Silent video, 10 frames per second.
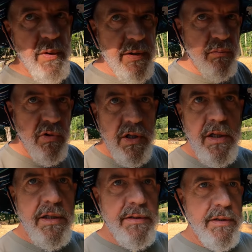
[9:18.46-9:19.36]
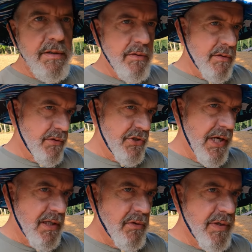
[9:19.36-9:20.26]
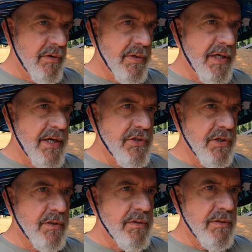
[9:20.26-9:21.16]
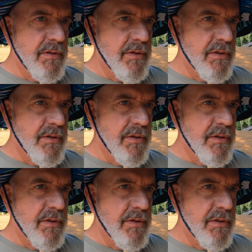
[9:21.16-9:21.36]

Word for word: we run the shallow irrigation.